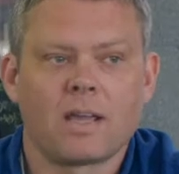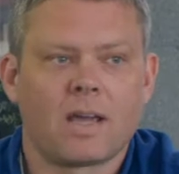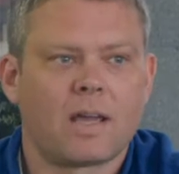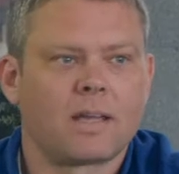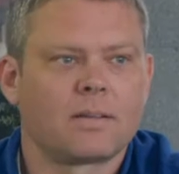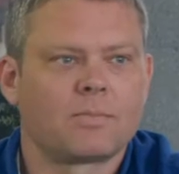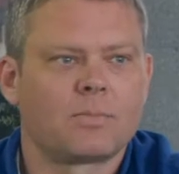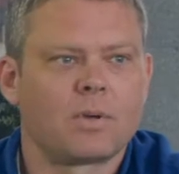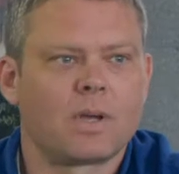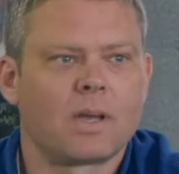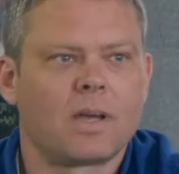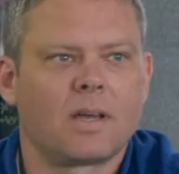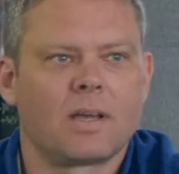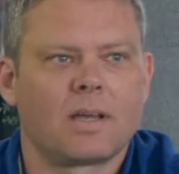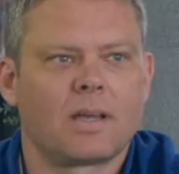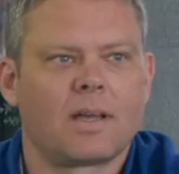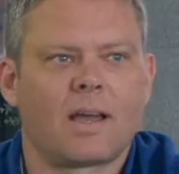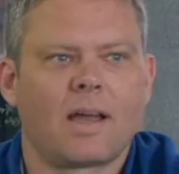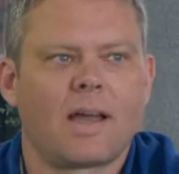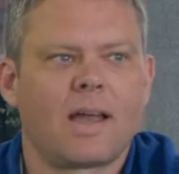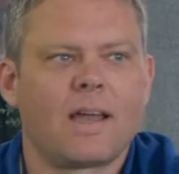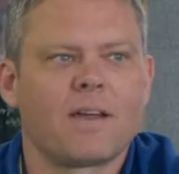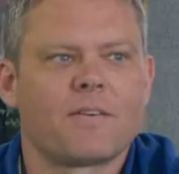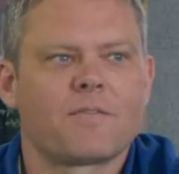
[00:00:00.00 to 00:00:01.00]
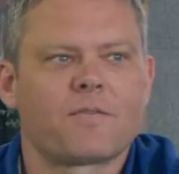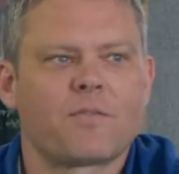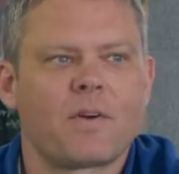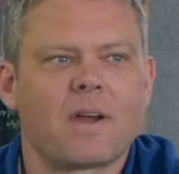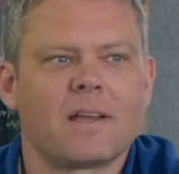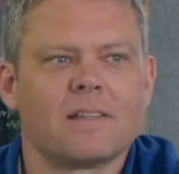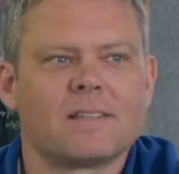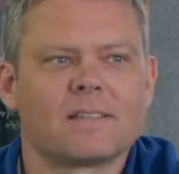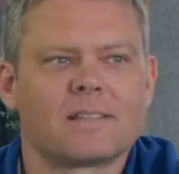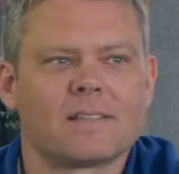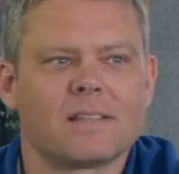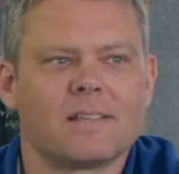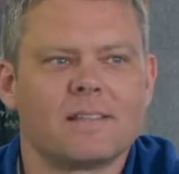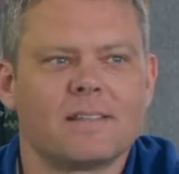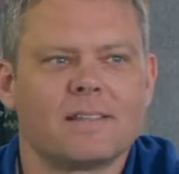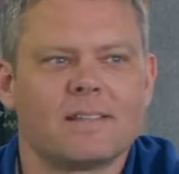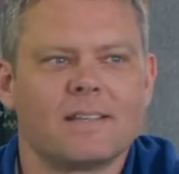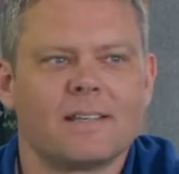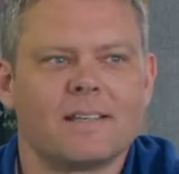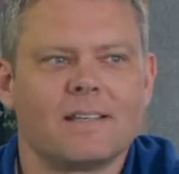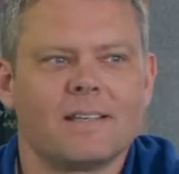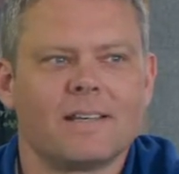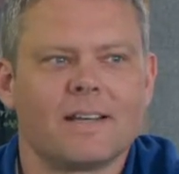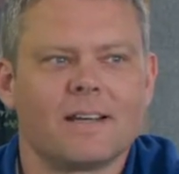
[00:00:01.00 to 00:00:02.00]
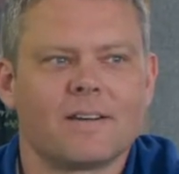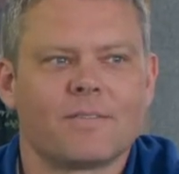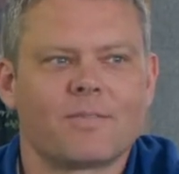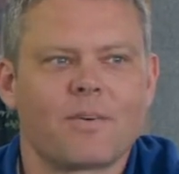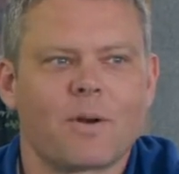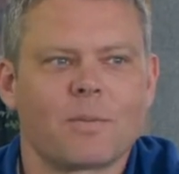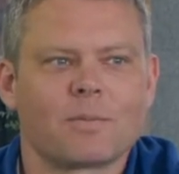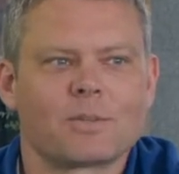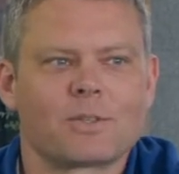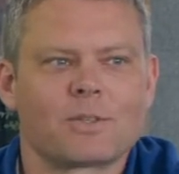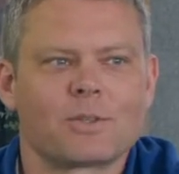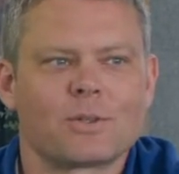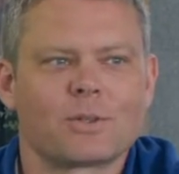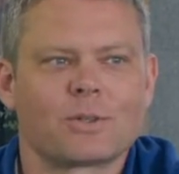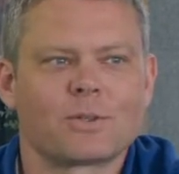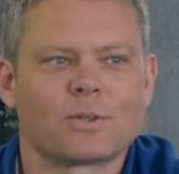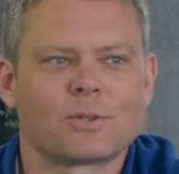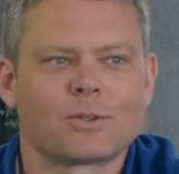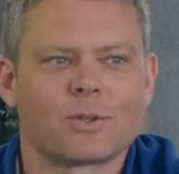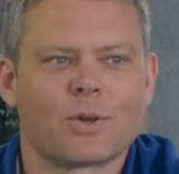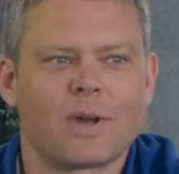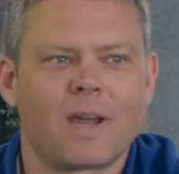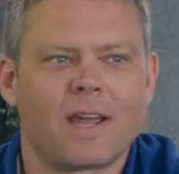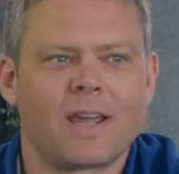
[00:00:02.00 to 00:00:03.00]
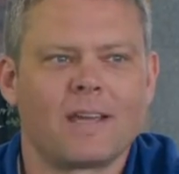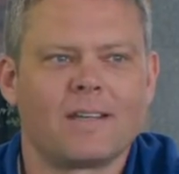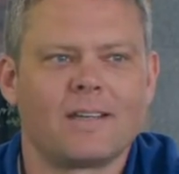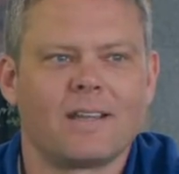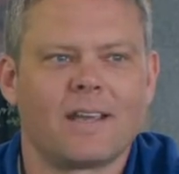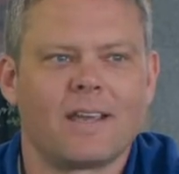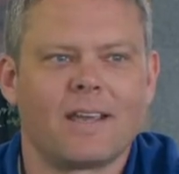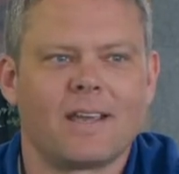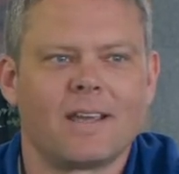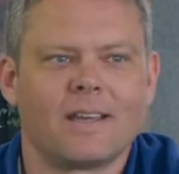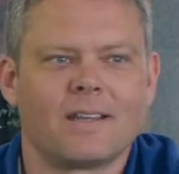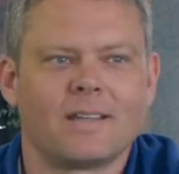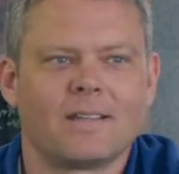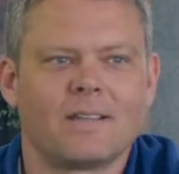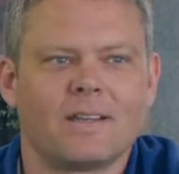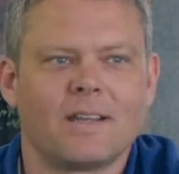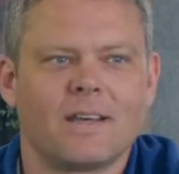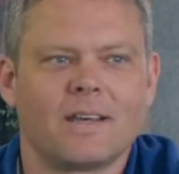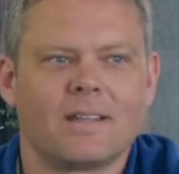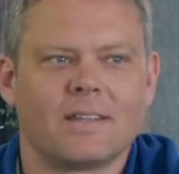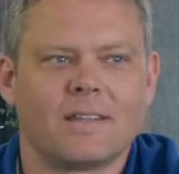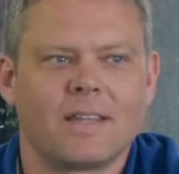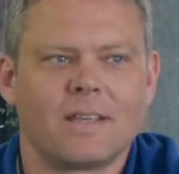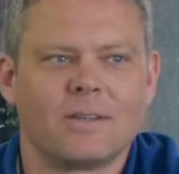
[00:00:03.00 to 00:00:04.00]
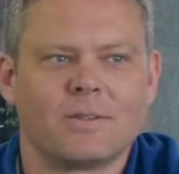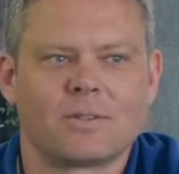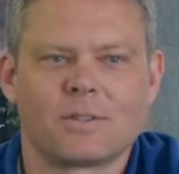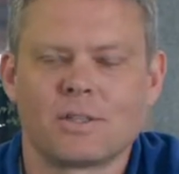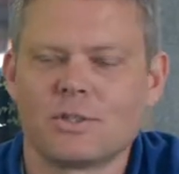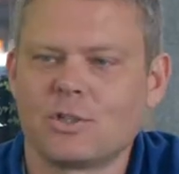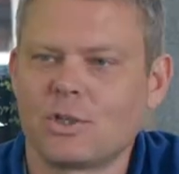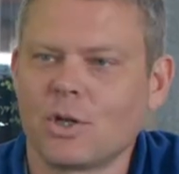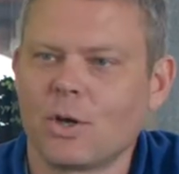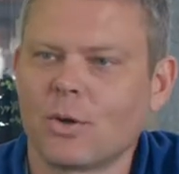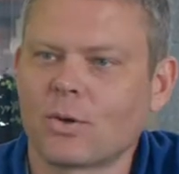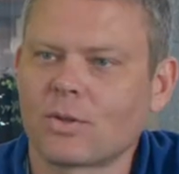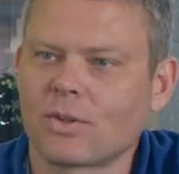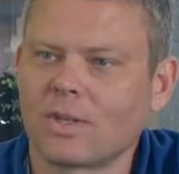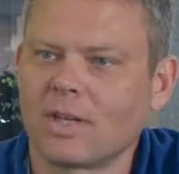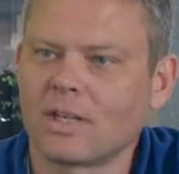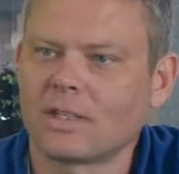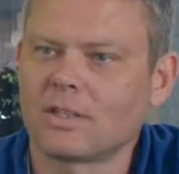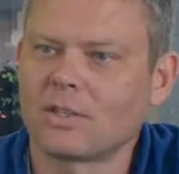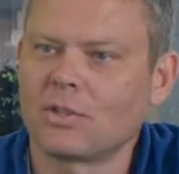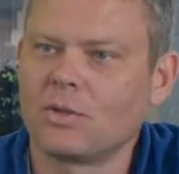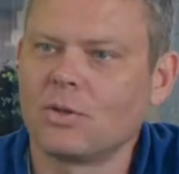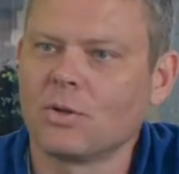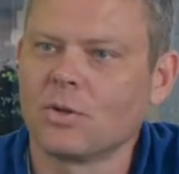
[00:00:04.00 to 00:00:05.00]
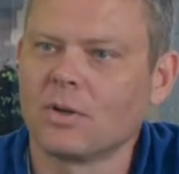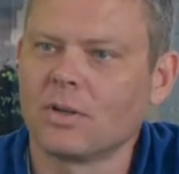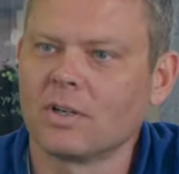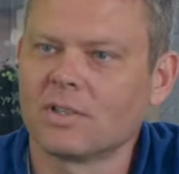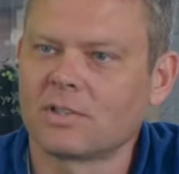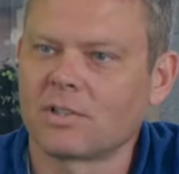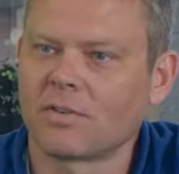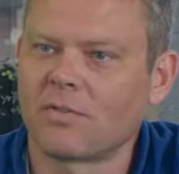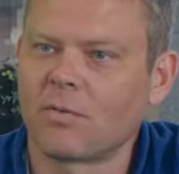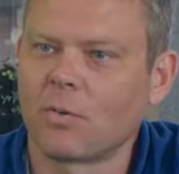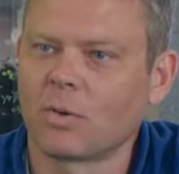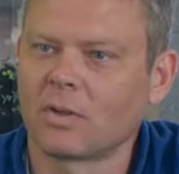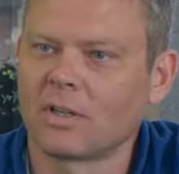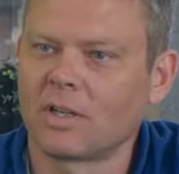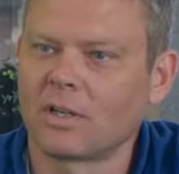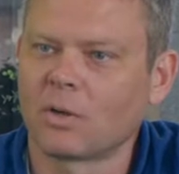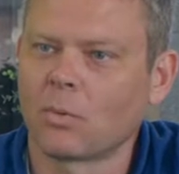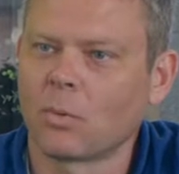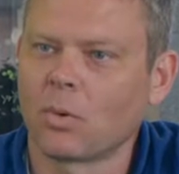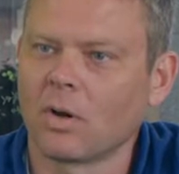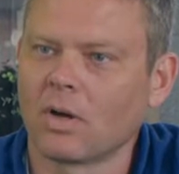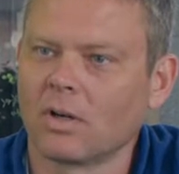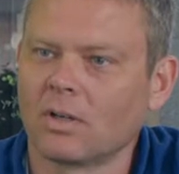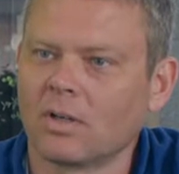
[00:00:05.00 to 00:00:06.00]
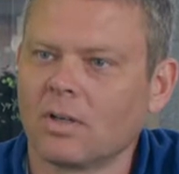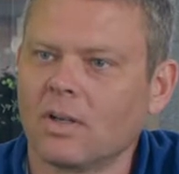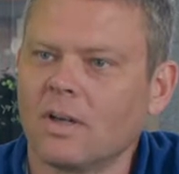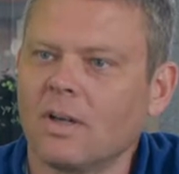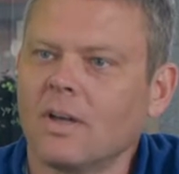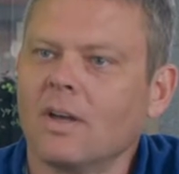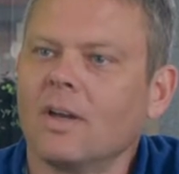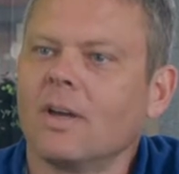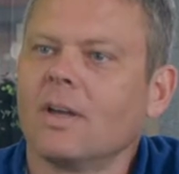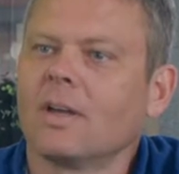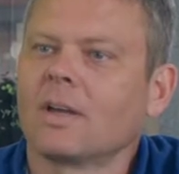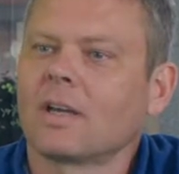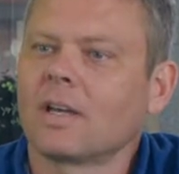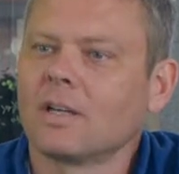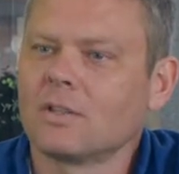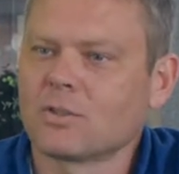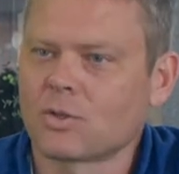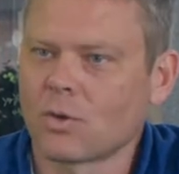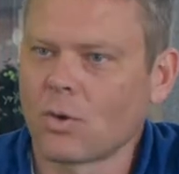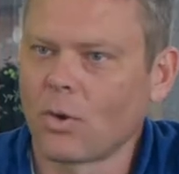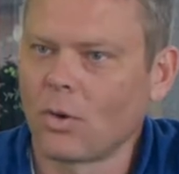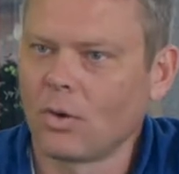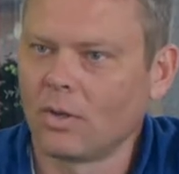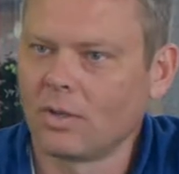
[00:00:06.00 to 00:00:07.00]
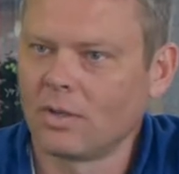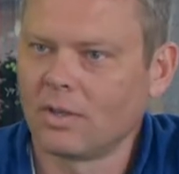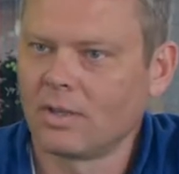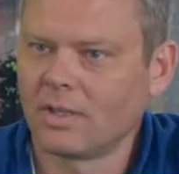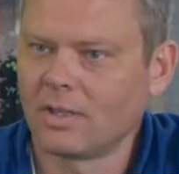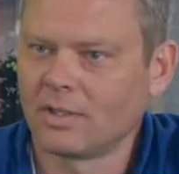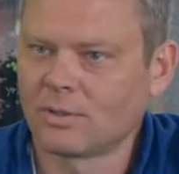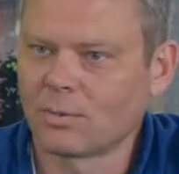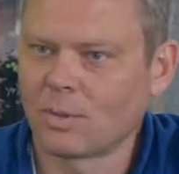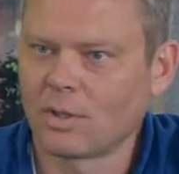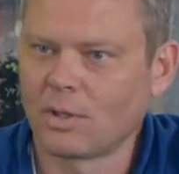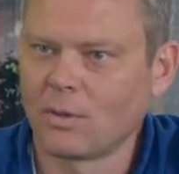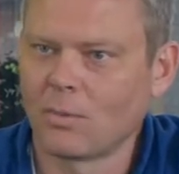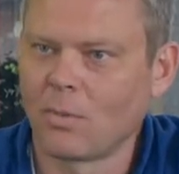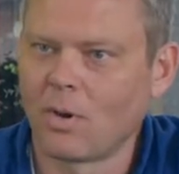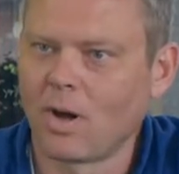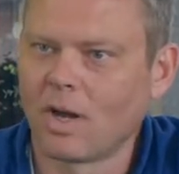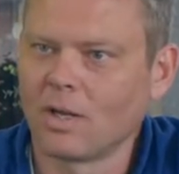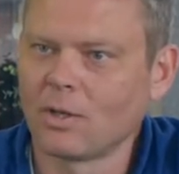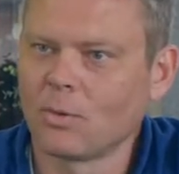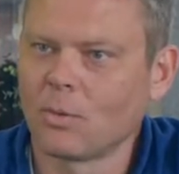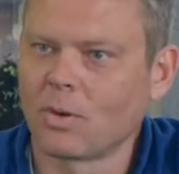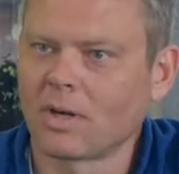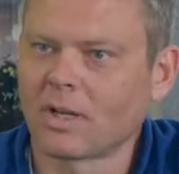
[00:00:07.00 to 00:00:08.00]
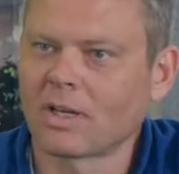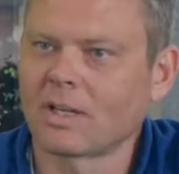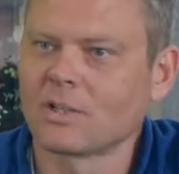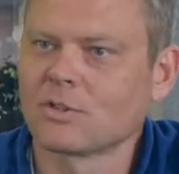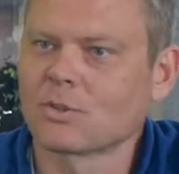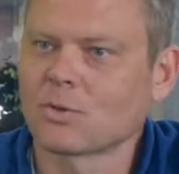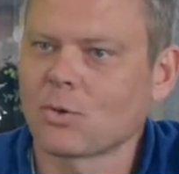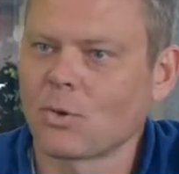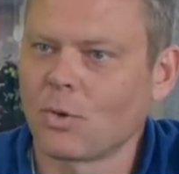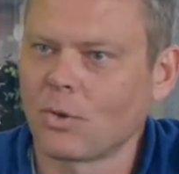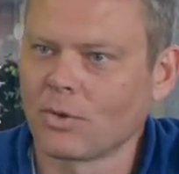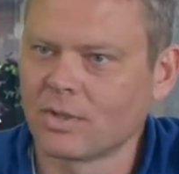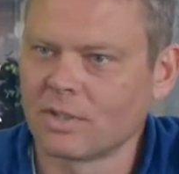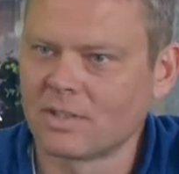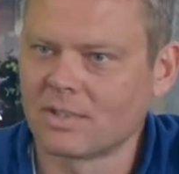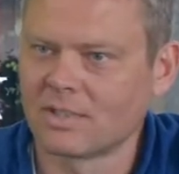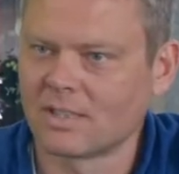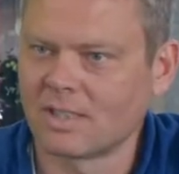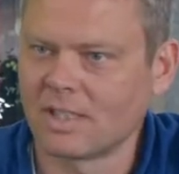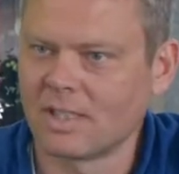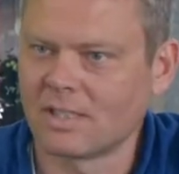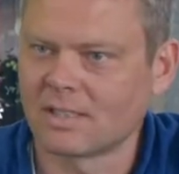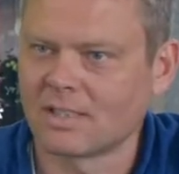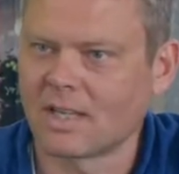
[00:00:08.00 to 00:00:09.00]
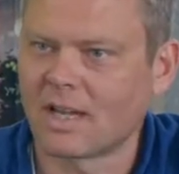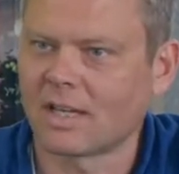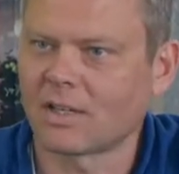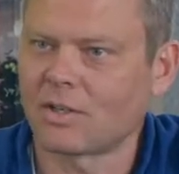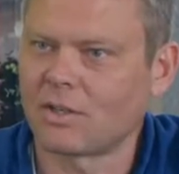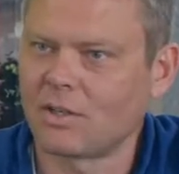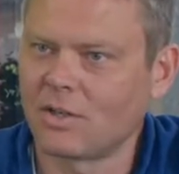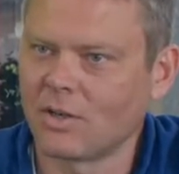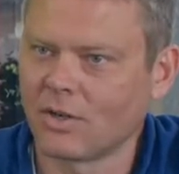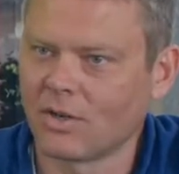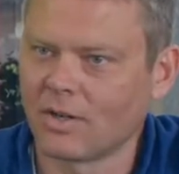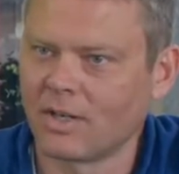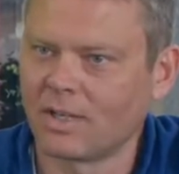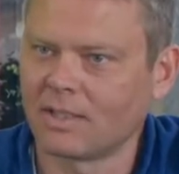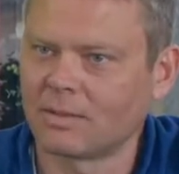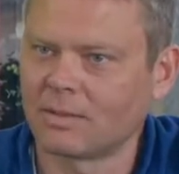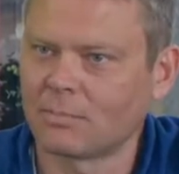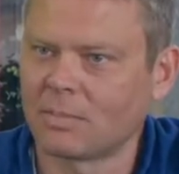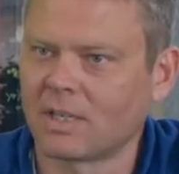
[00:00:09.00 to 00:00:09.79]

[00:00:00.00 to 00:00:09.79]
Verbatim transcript: I, uh, I have friends in the uh, pharmaceutical trade, and uh, they used to joke that cure is a four-letter word. Control is what you want. You want to control the disease, not cure it,